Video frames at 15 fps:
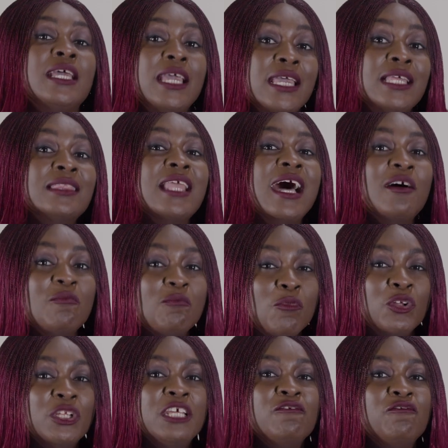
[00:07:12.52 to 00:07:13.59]
in that
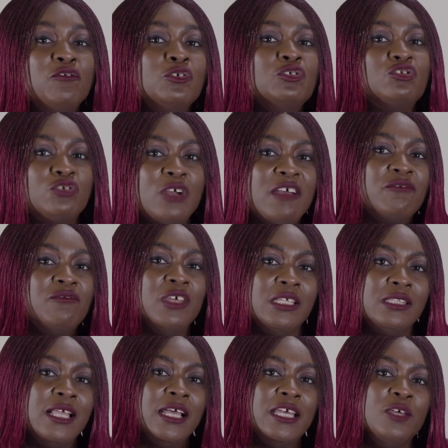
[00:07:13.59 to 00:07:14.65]
morning foot traffic
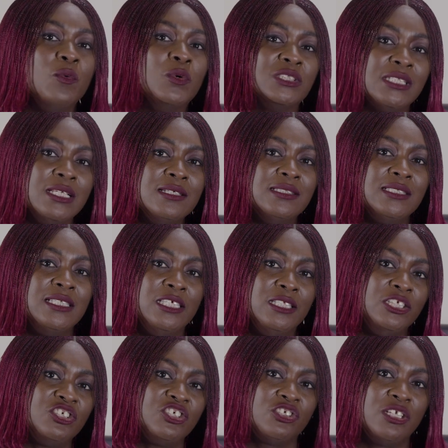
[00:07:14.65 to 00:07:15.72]
that it was losing
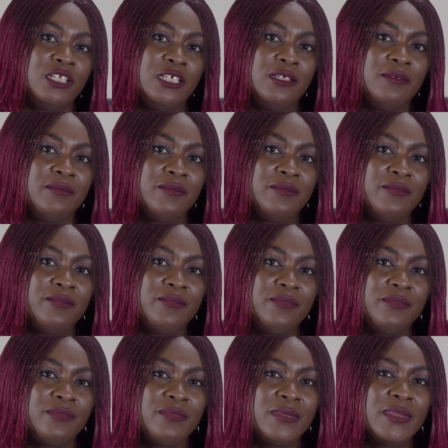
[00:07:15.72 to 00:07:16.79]
initially.
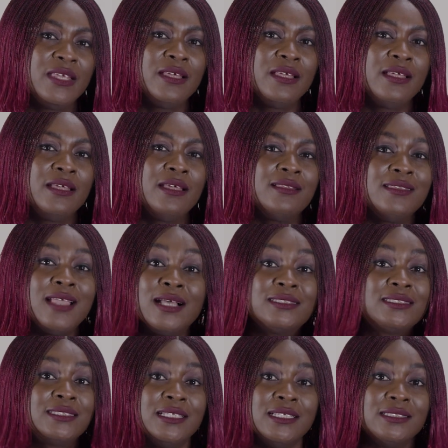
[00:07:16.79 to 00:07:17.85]

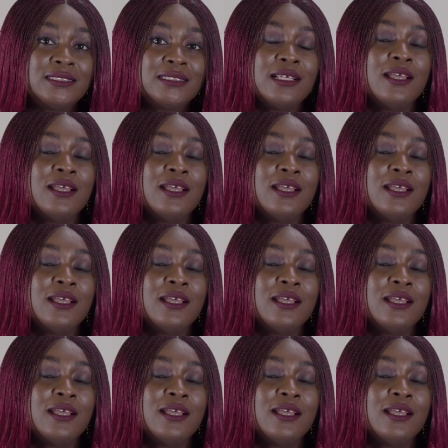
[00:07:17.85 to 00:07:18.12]
That's it.